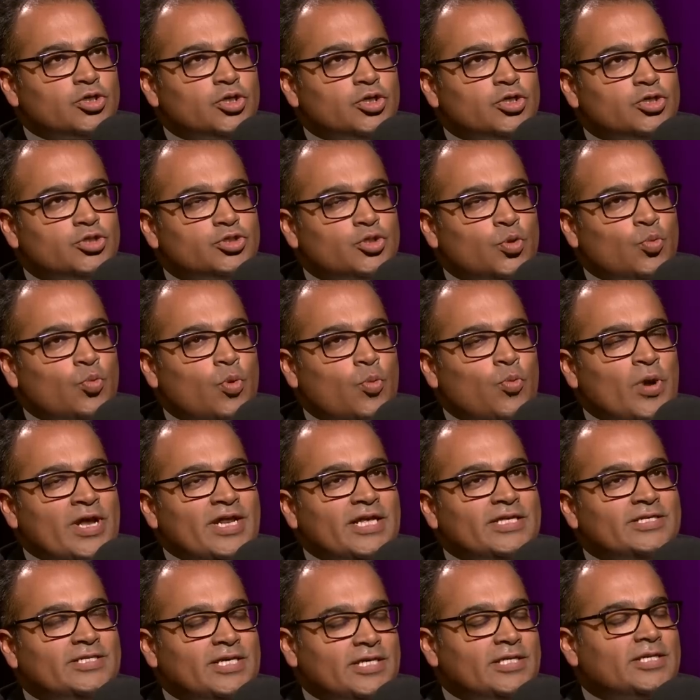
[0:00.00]
So when
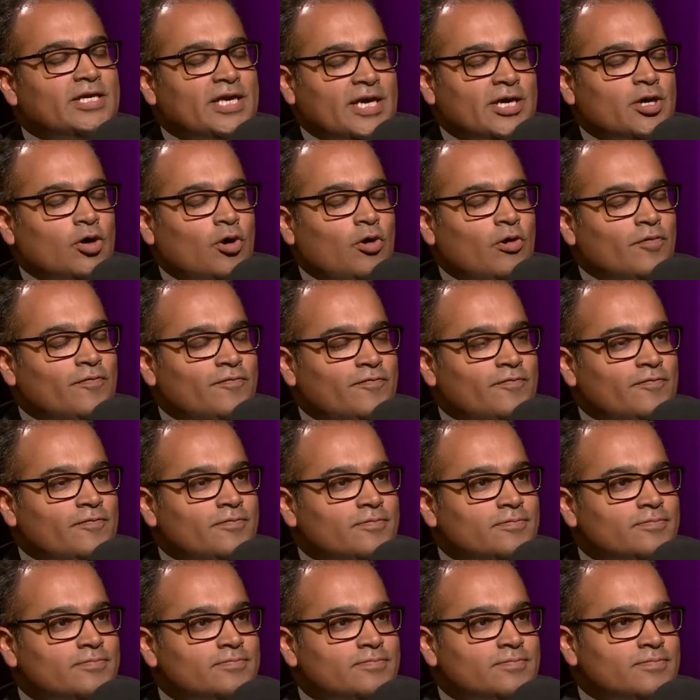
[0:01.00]
it did kick off
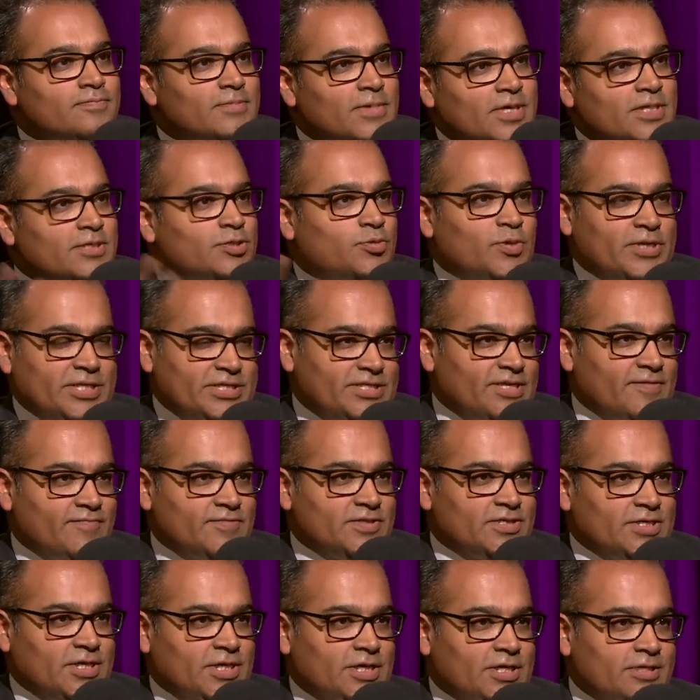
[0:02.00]
in
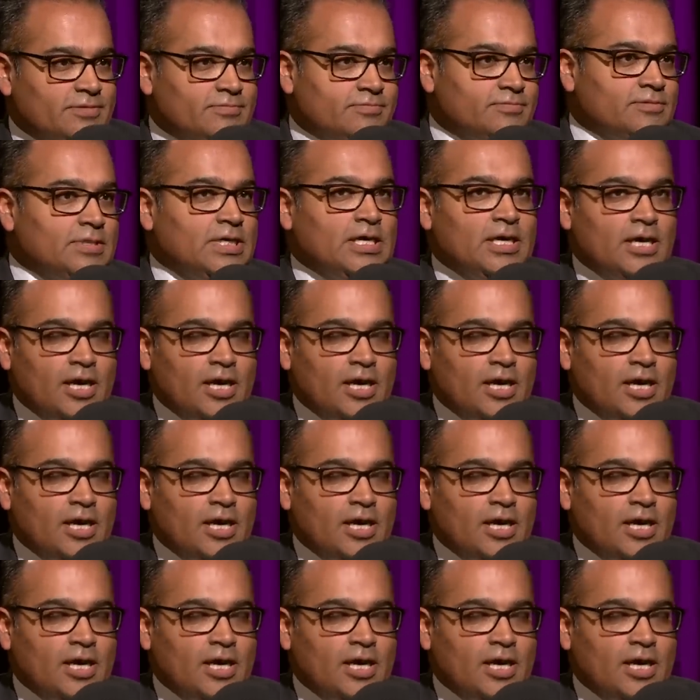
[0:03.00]
2017, mm -hmm.